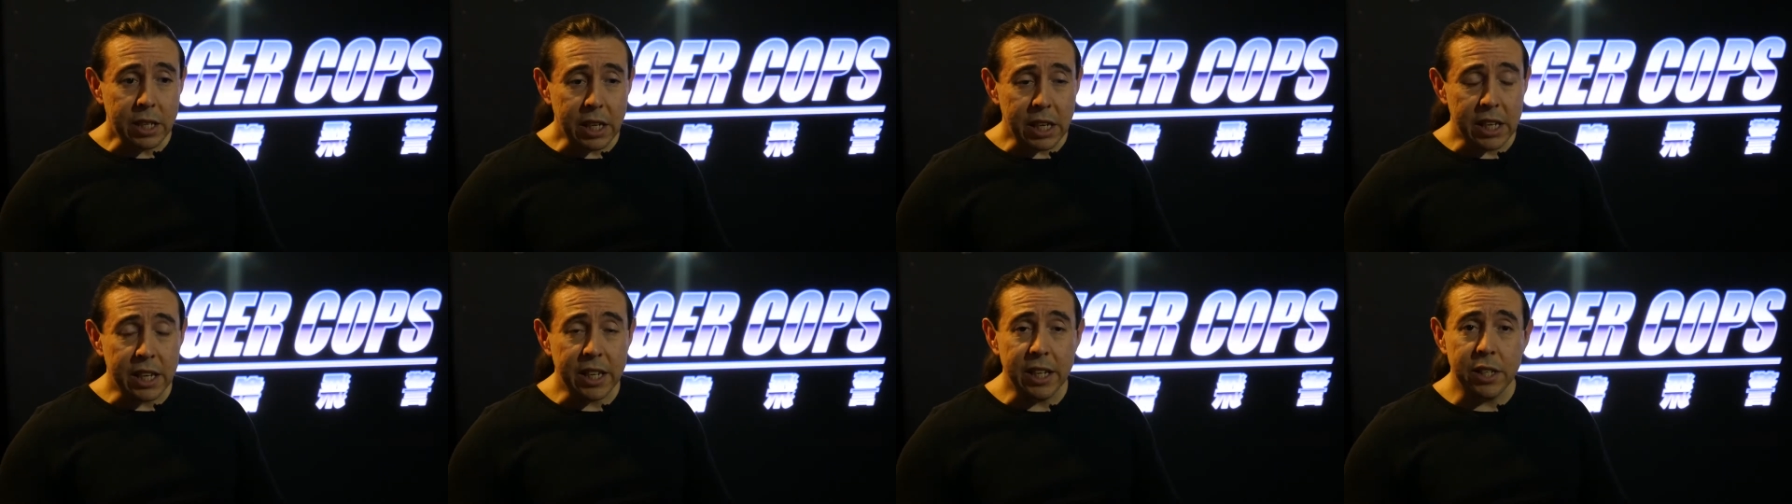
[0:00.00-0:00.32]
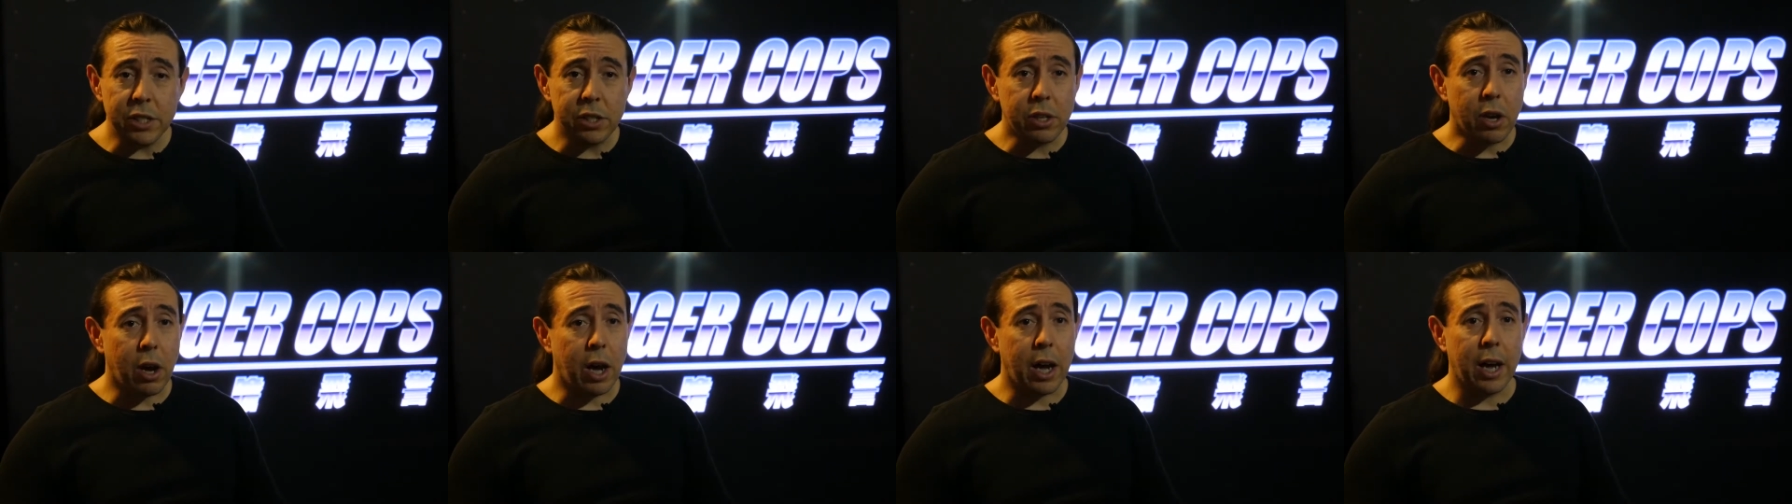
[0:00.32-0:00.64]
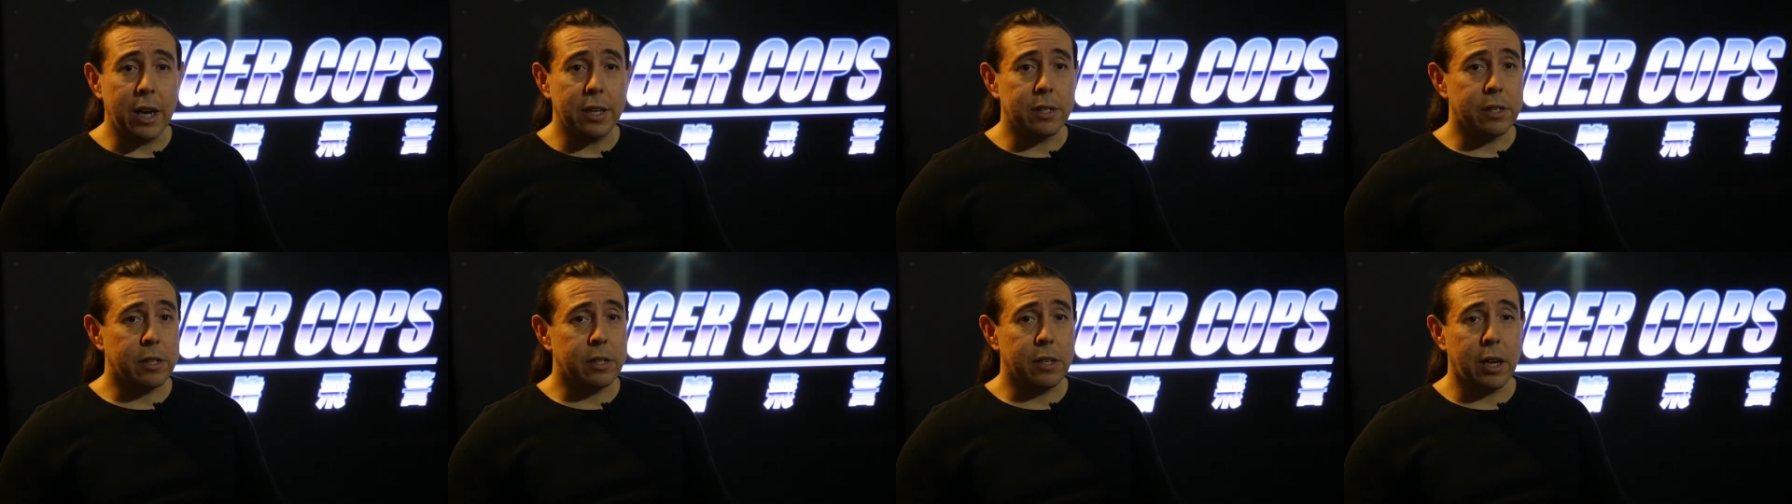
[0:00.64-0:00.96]
And his
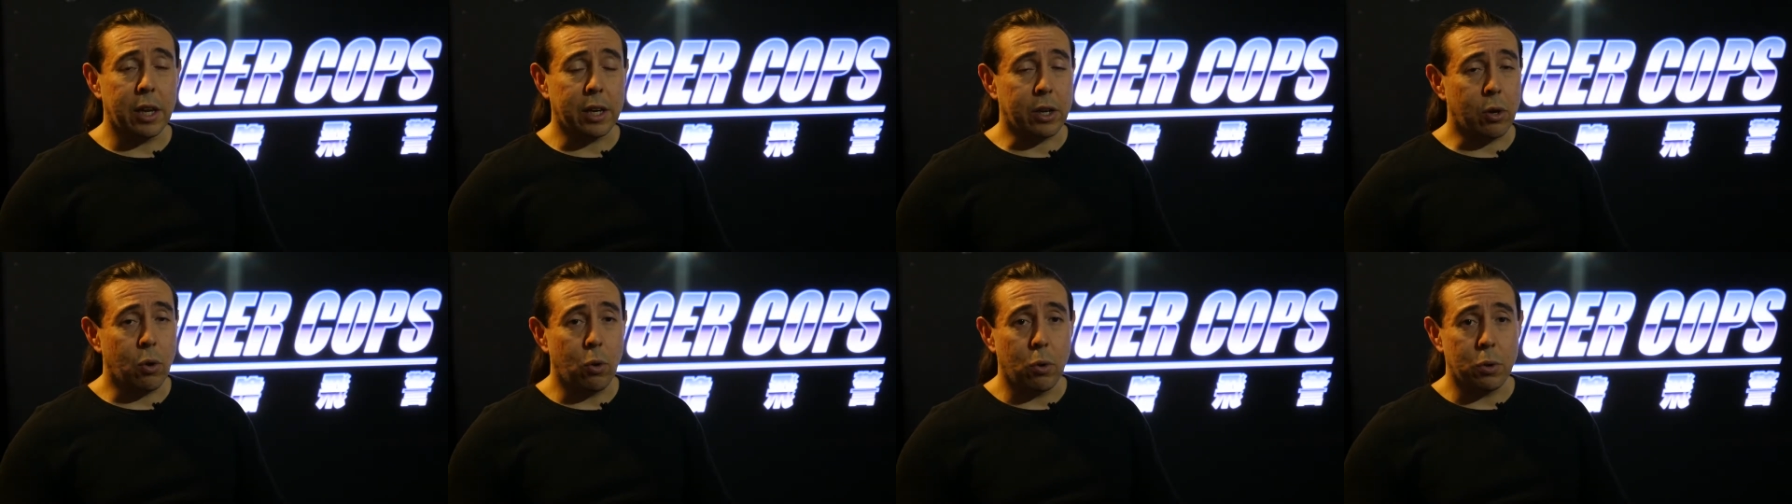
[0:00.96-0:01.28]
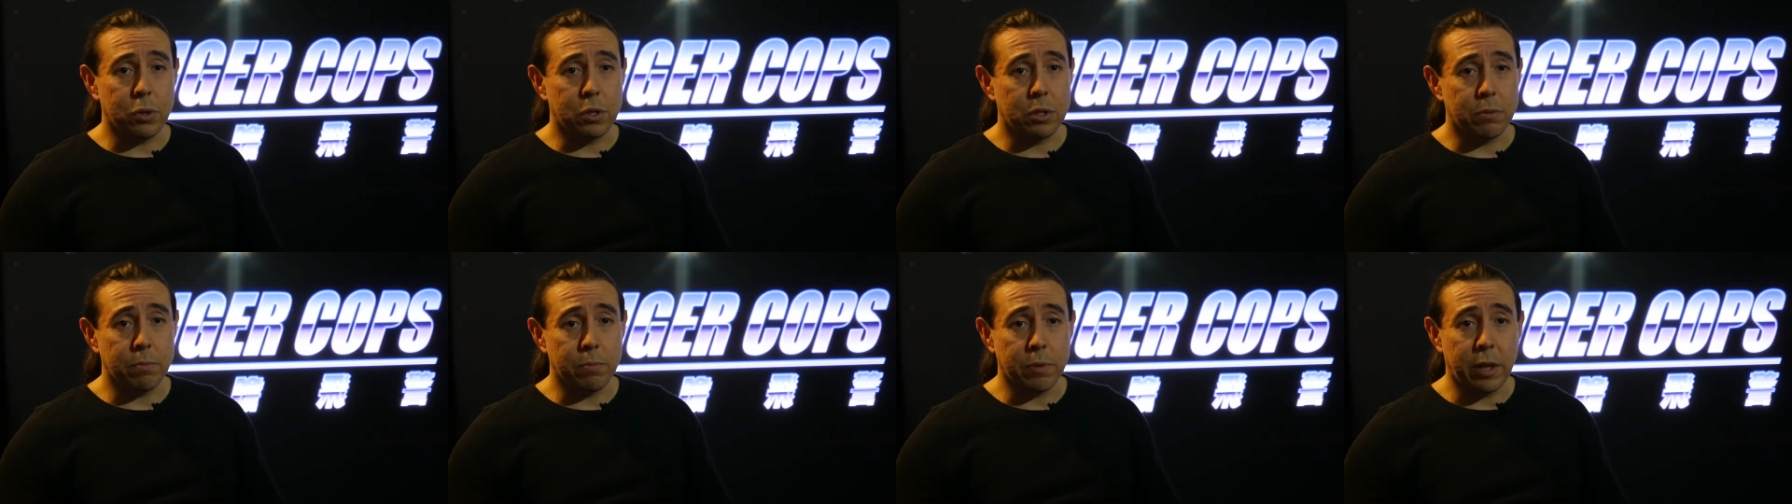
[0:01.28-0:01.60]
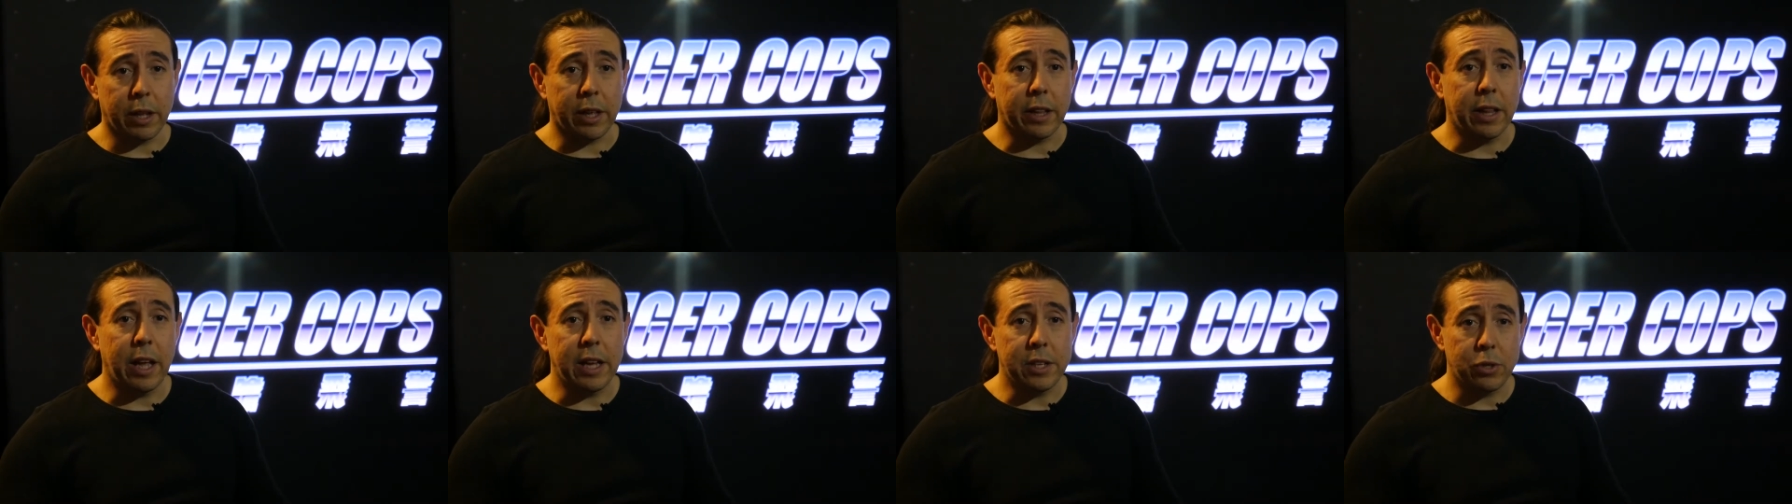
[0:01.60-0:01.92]
guys are like awesome,
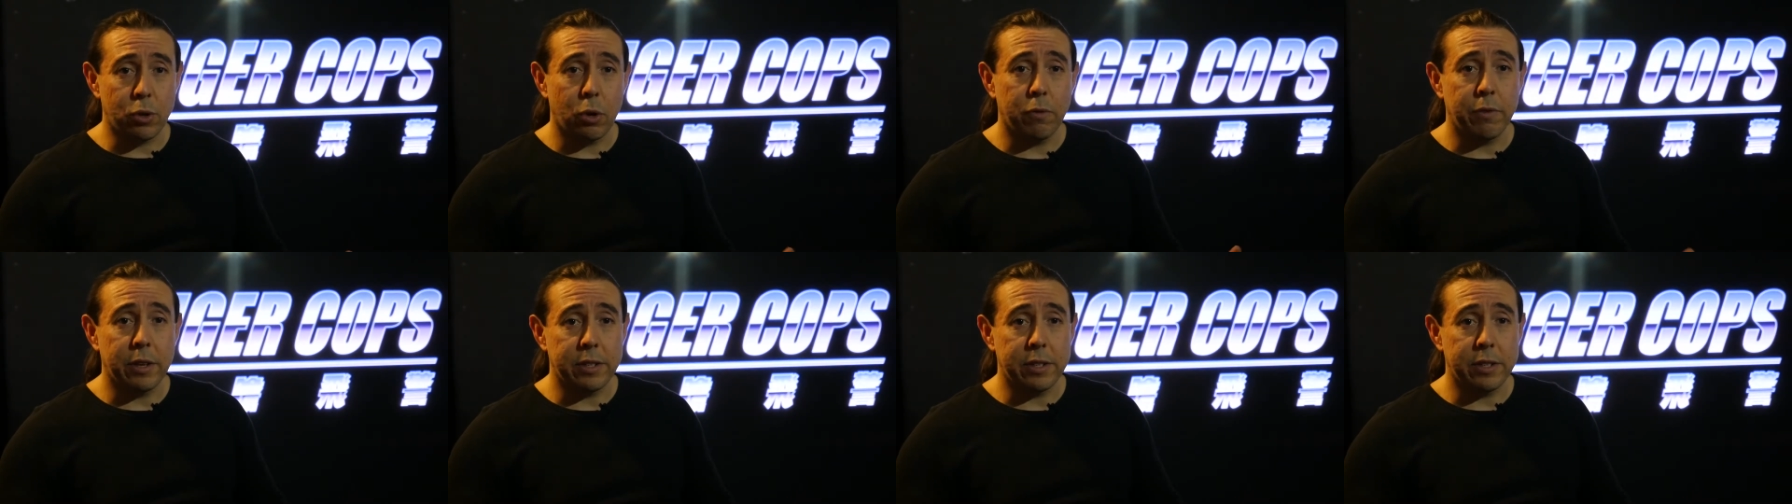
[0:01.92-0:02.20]
like they served